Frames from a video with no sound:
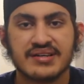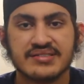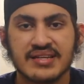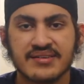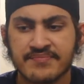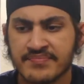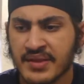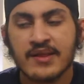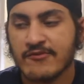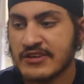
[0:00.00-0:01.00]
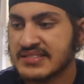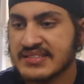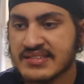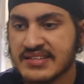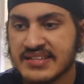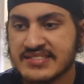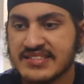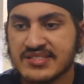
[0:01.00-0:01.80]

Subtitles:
because like we're still kids.